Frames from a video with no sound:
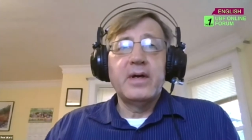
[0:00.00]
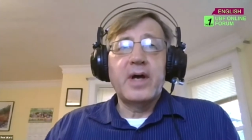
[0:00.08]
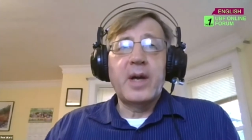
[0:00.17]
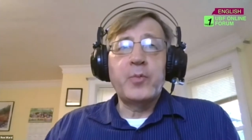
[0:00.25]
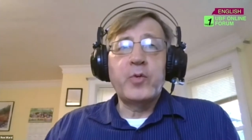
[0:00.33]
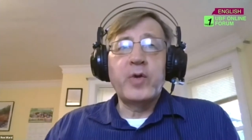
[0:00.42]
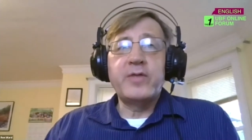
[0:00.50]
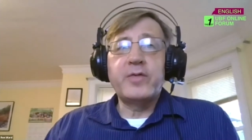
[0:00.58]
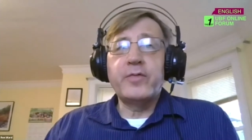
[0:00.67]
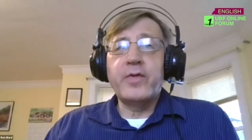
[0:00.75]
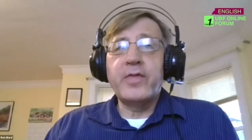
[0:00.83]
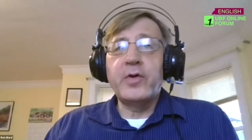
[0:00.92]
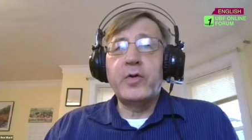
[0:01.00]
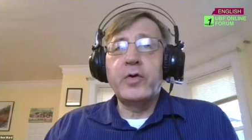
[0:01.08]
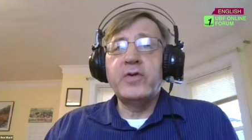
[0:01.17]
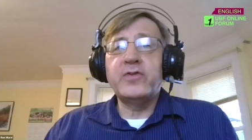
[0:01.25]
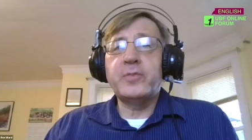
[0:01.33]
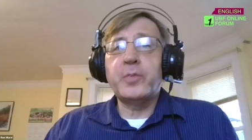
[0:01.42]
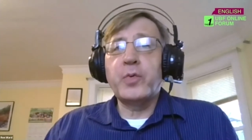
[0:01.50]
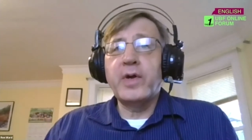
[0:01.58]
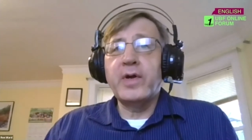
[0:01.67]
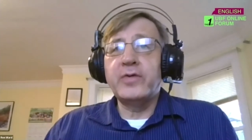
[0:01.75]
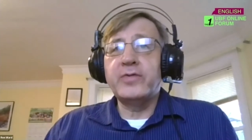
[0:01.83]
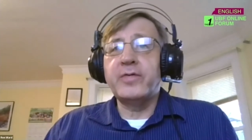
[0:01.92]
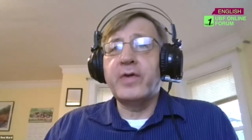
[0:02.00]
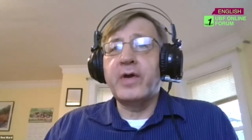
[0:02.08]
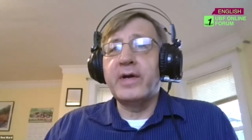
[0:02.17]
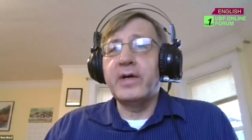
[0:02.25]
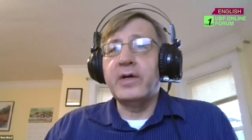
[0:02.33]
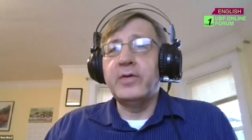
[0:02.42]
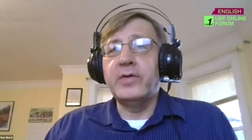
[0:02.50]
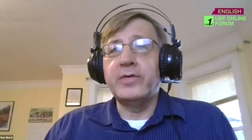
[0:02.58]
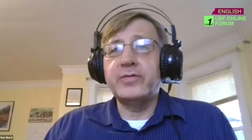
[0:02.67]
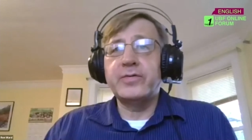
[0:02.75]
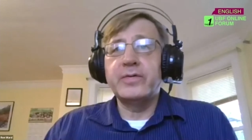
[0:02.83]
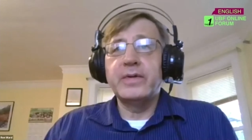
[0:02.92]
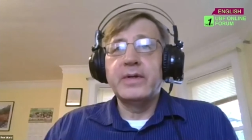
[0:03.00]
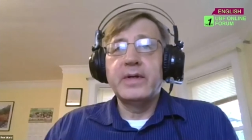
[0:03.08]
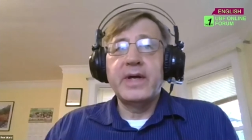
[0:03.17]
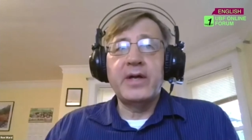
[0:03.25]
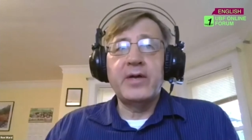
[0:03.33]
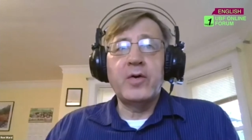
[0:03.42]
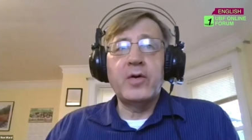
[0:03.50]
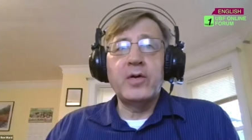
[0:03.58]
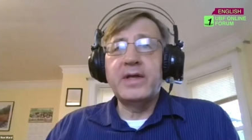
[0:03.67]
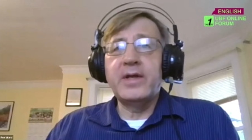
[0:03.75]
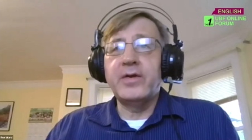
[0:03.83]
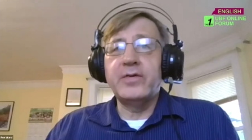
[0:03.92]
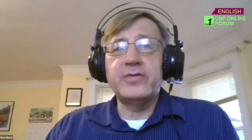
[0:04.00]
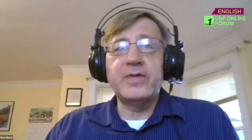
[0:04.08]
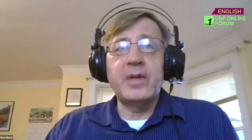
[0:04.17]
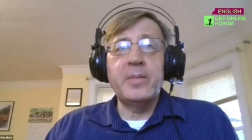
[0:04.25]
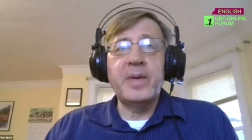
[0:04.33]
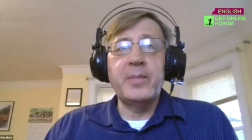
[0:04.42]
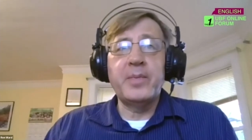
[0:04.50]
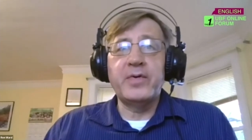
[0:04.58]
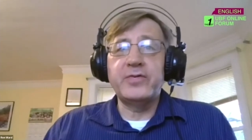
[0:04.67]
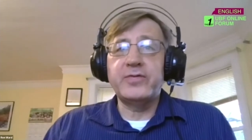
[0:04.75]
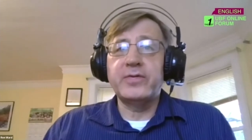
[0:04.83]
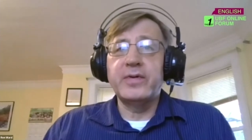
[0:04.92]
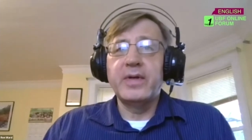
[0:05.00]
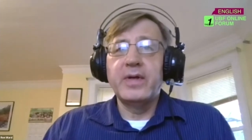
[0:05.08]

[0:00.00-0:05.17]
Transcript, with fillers: I'm grateful for the earnest prayers of our elders and all leaders and members